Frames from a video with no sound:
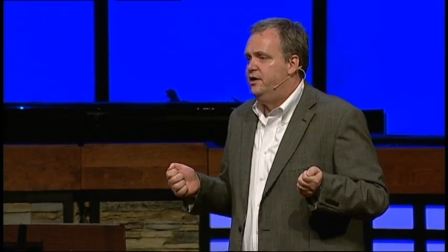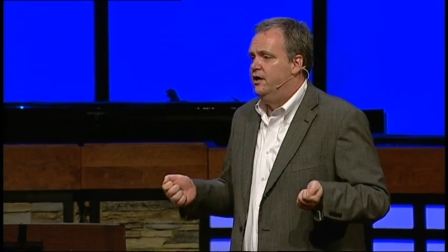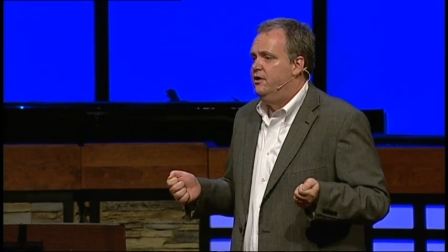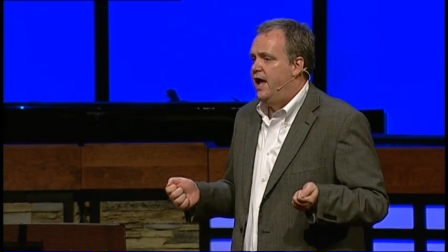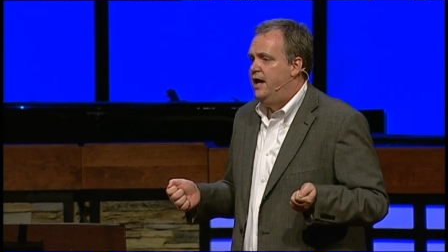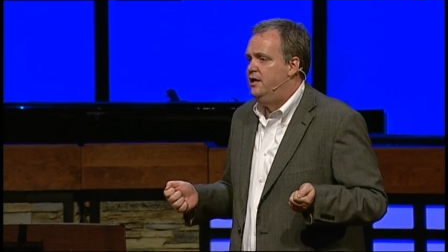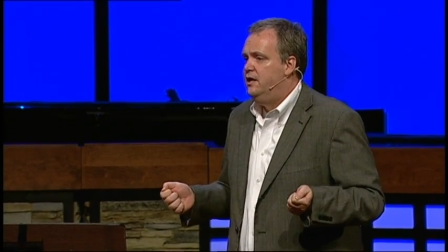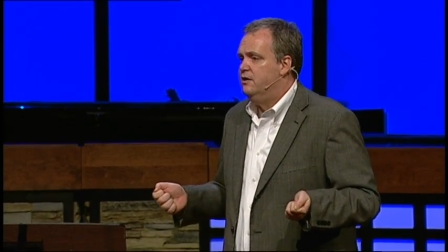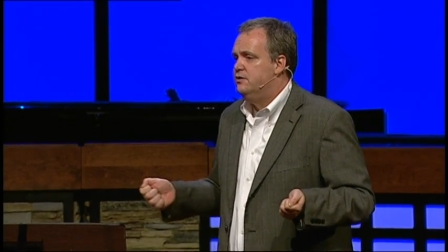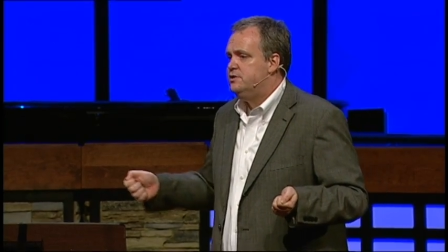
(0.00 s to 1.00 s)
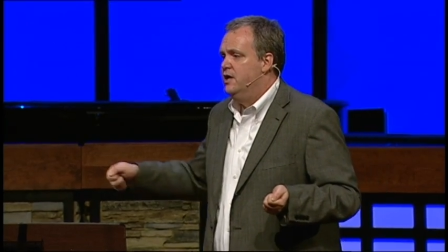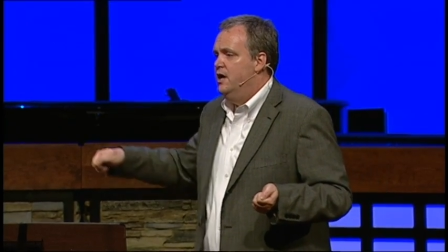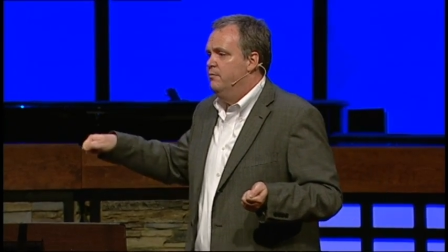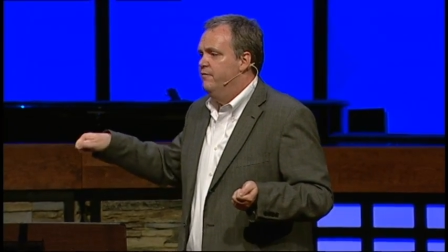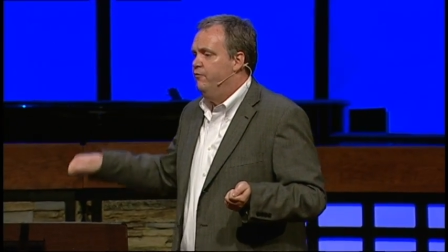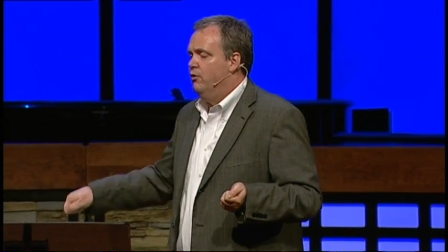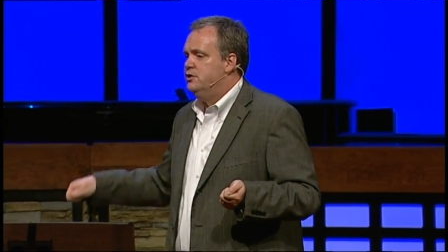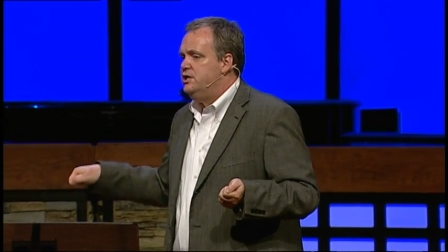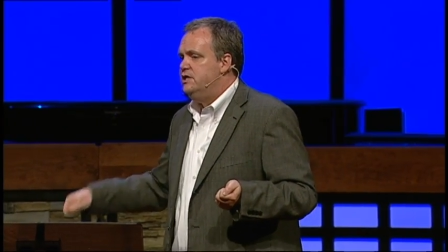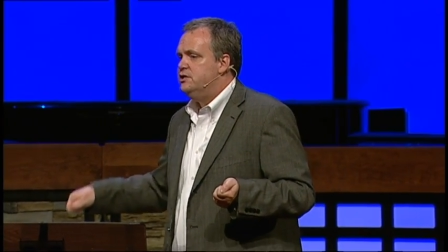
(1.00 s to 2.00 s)
180 years before
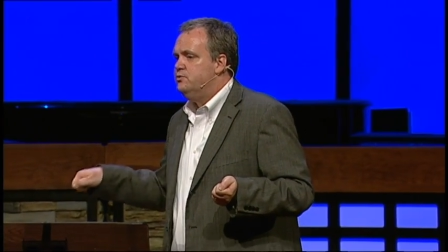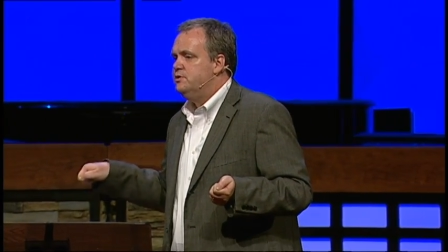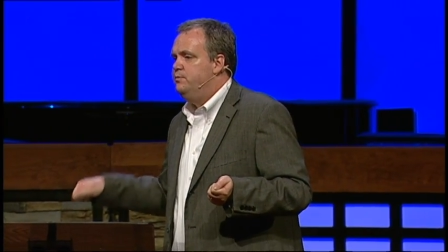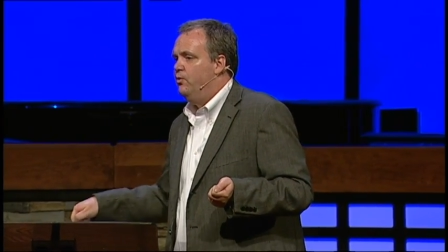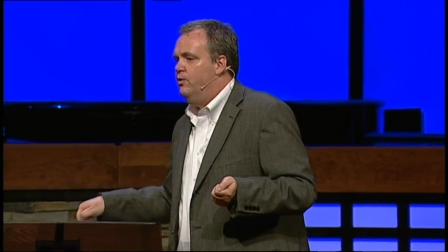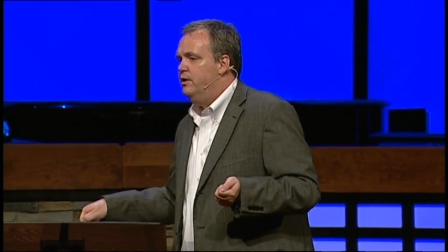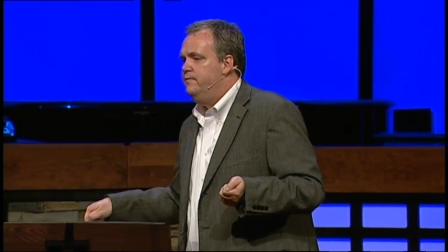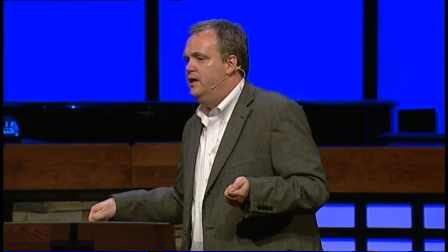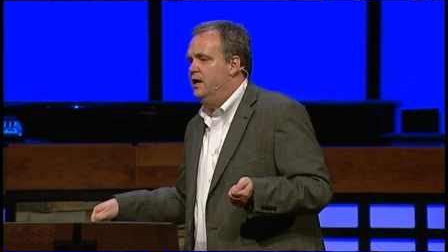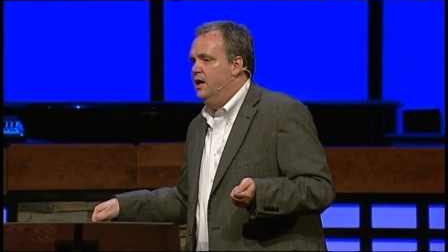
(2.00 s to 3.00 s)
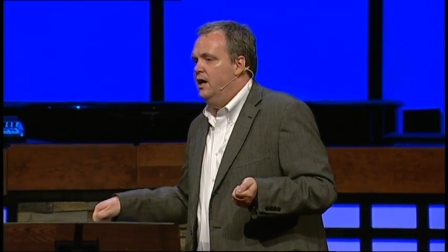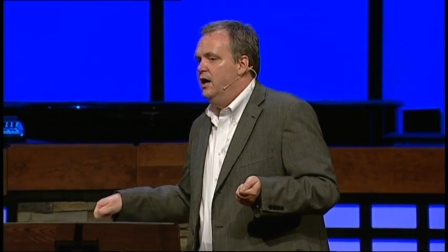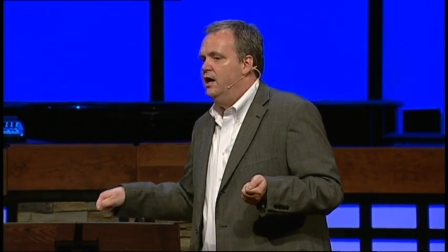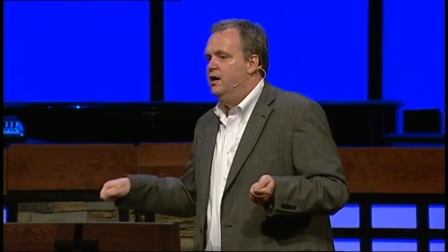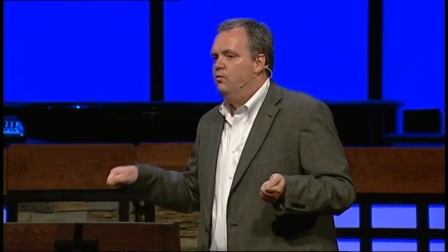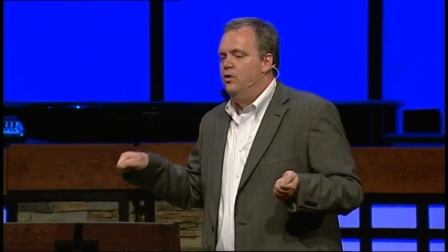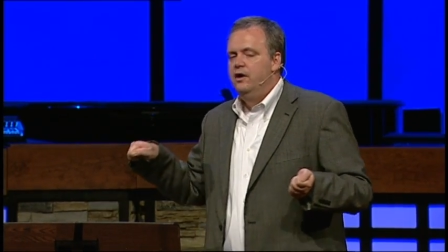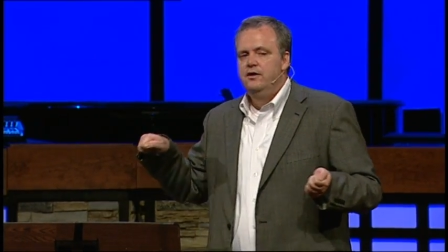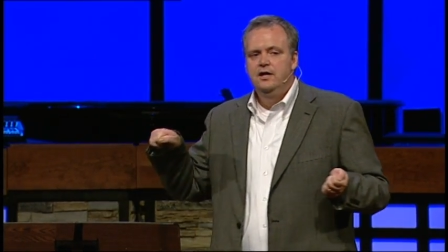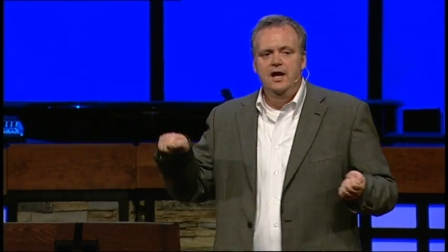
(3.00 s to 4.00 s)
Jesus was born, uh, one
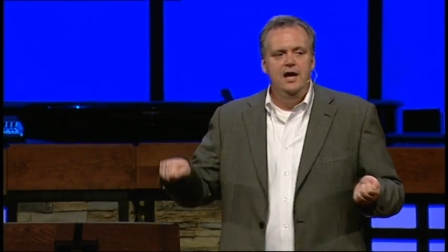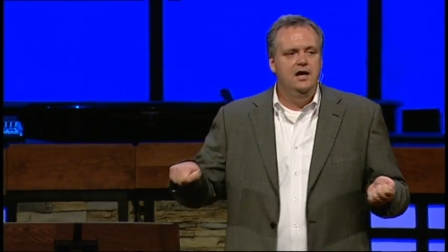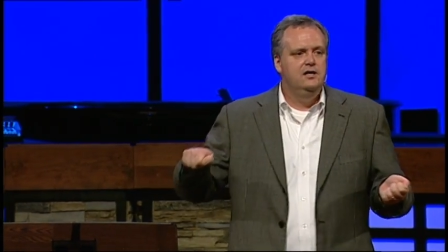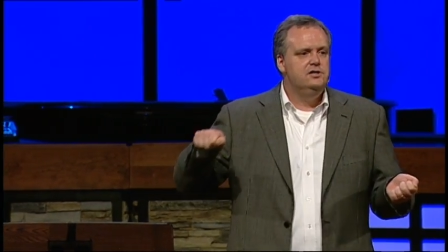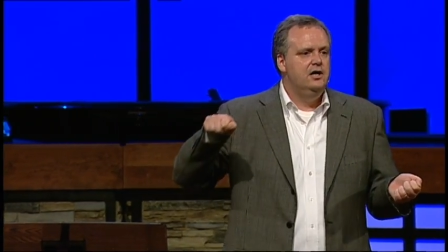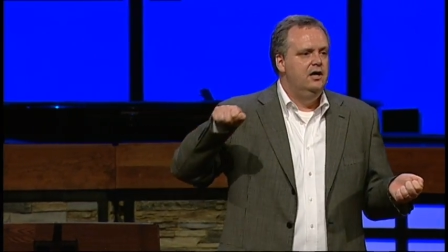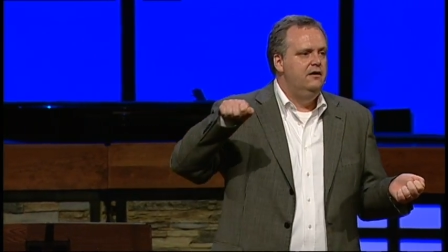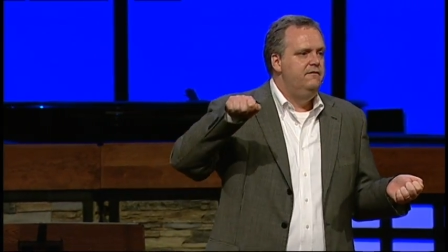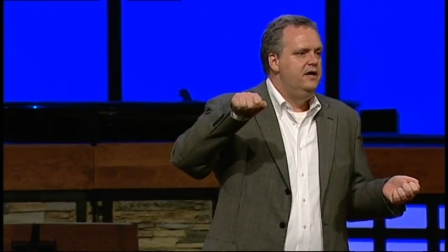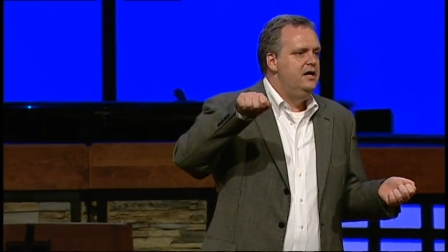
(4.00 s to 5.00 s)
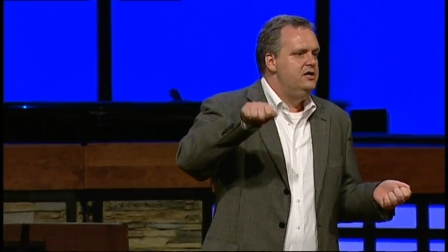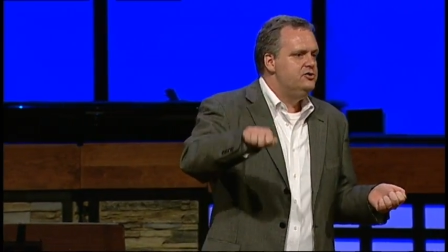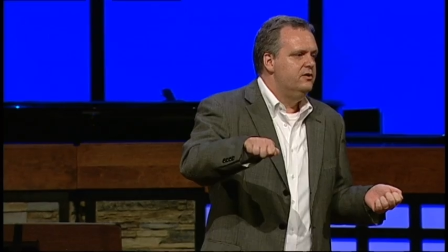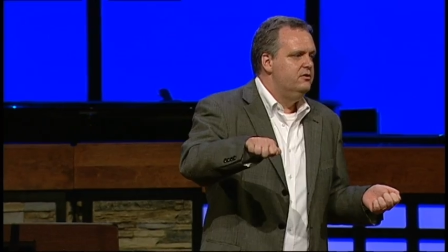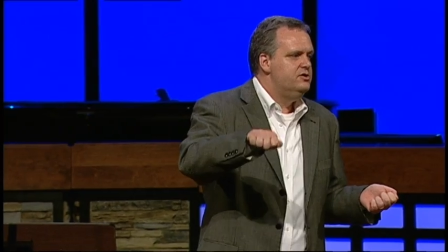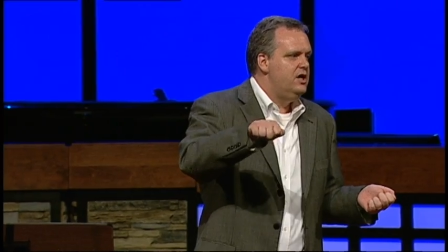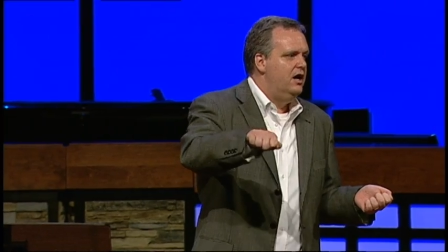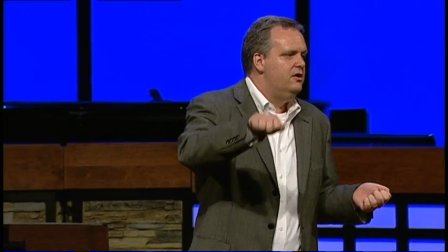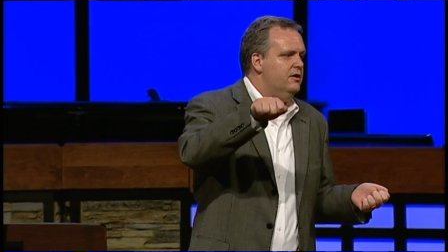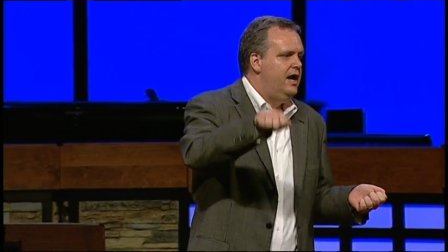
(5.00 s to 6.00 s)
of the kings of Israel,
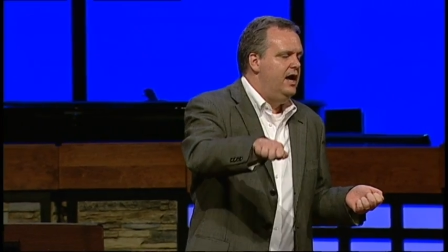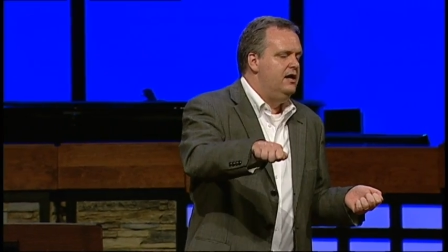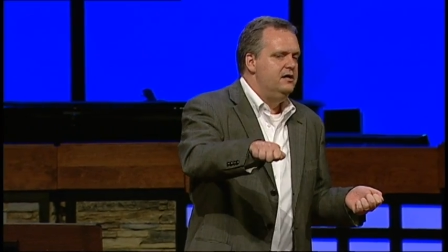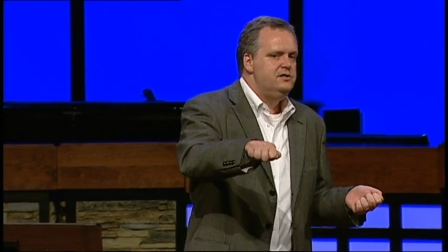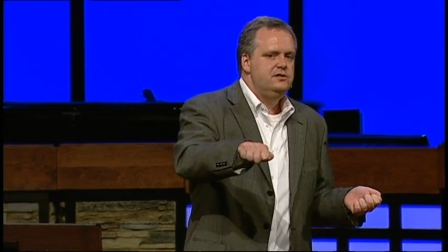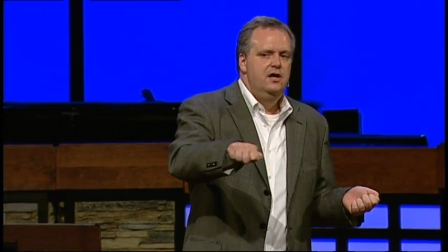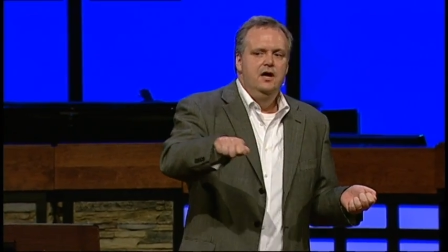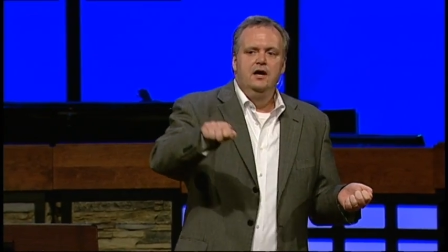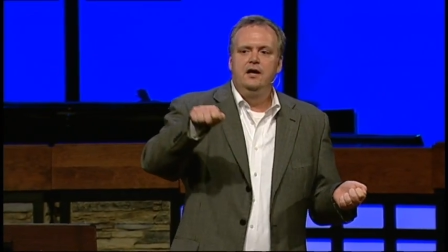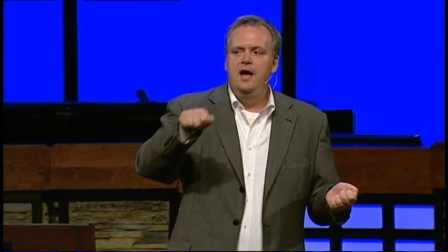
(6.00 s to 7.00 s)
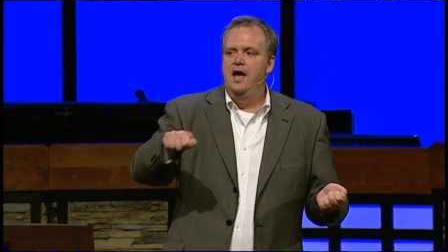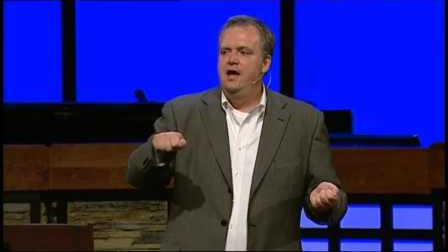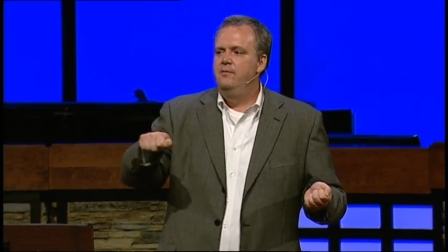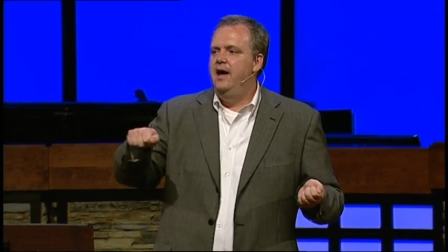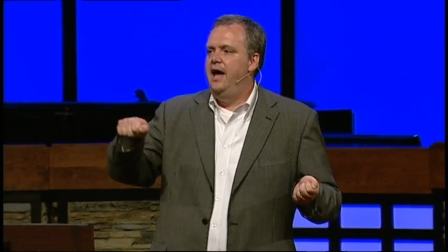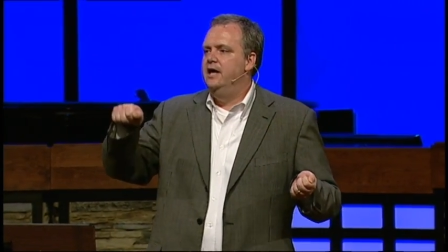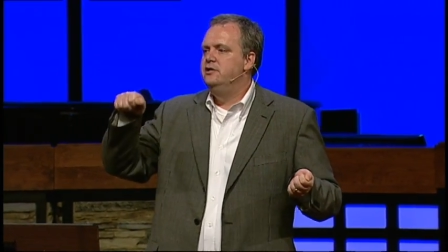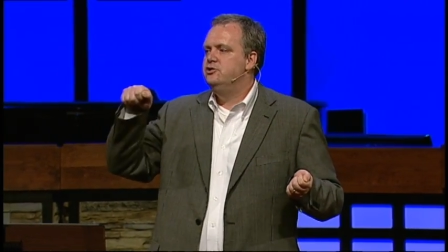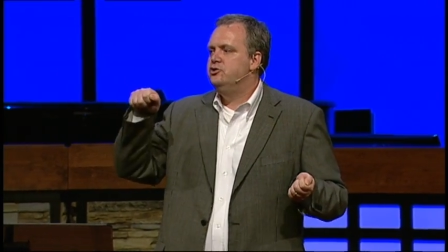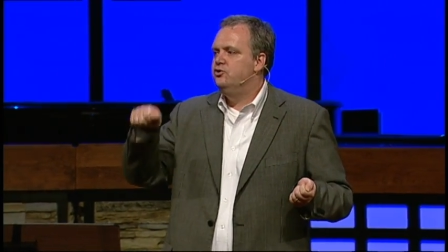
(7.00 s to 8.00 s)
John Hyrcanus, came and
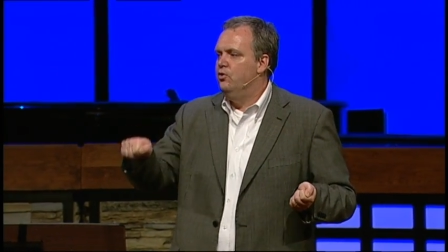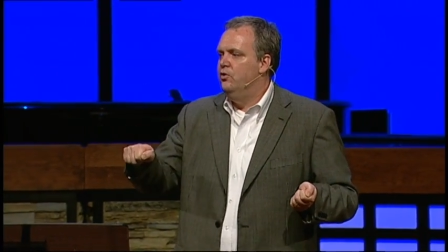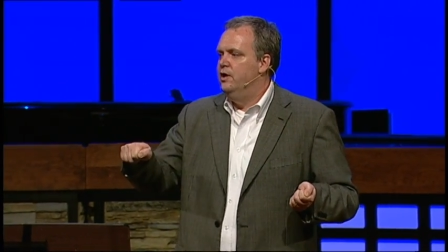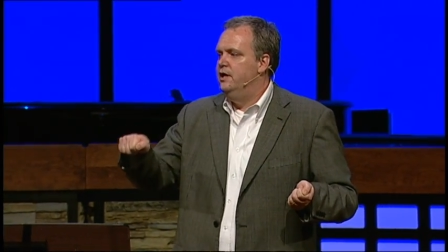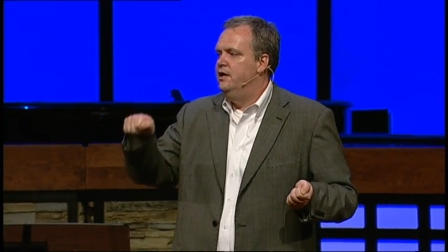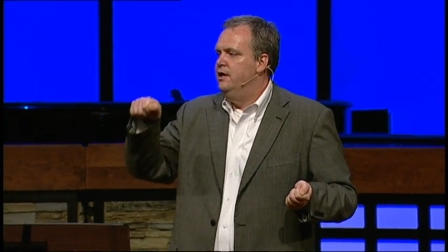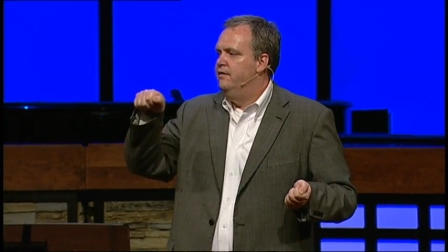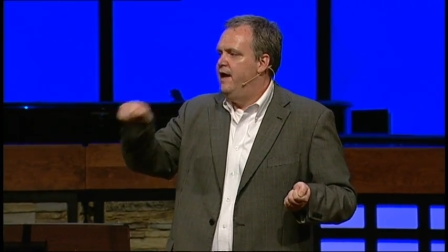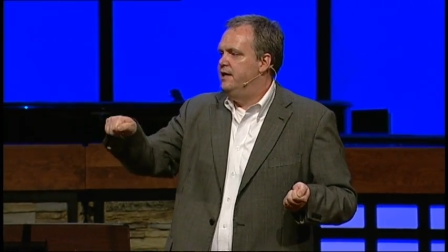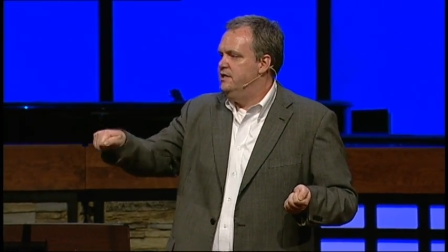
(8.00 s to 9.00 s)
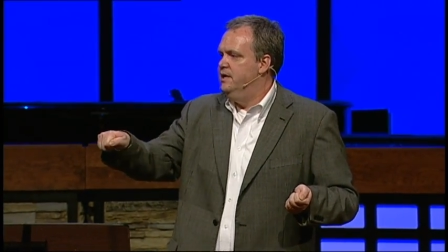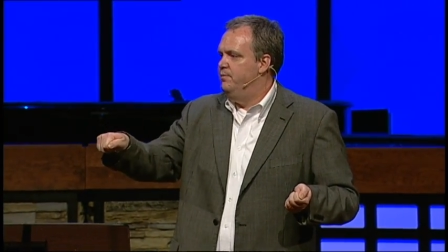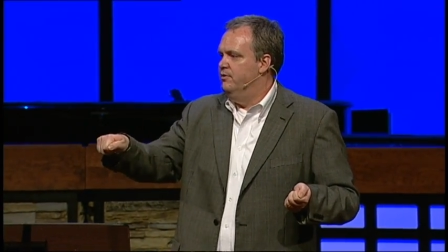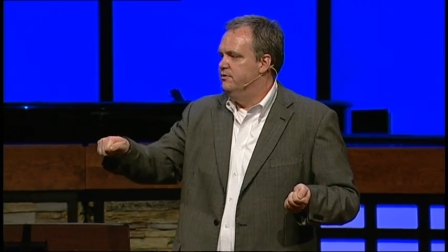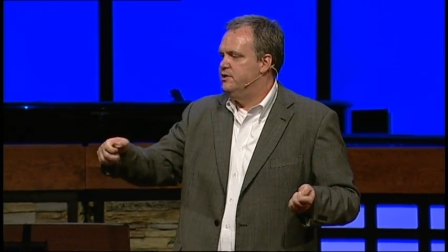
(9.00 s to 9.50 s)
destroyed that temple.